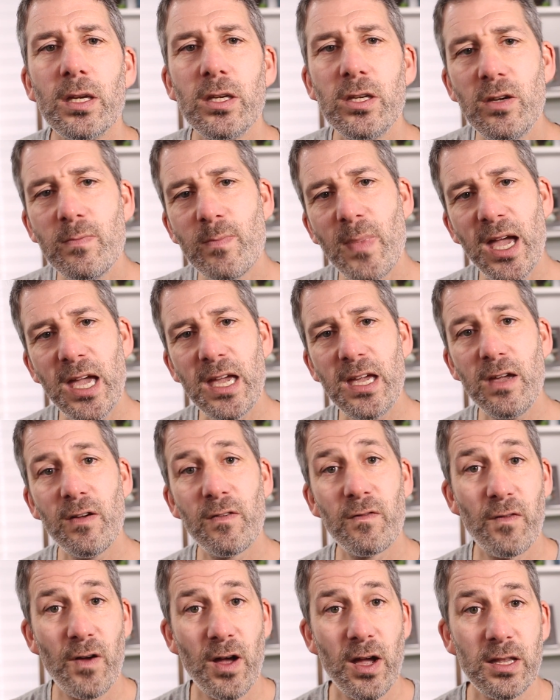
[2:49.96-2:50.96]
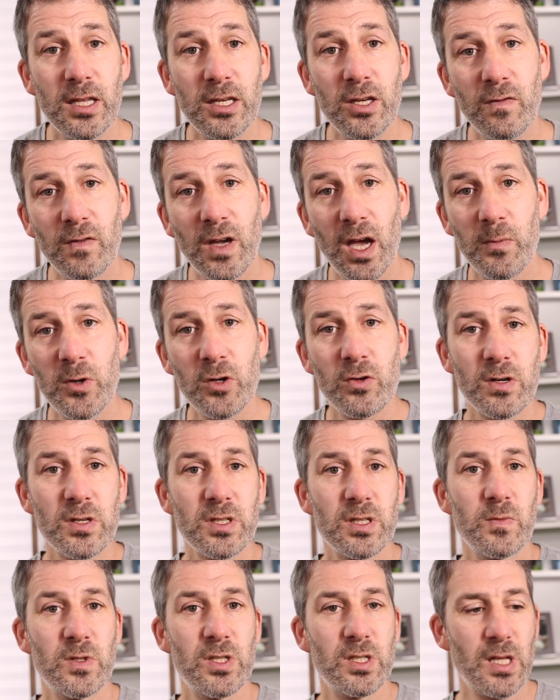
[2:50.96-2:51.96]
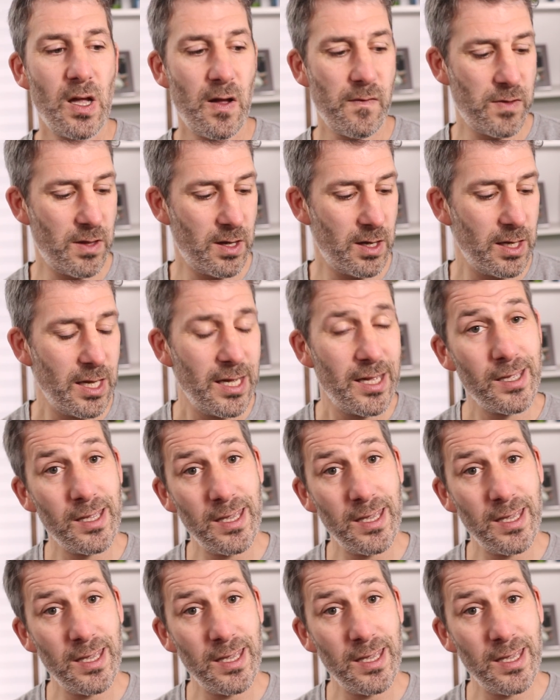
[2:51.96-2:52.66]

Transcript: you may find that you've come across some stuff that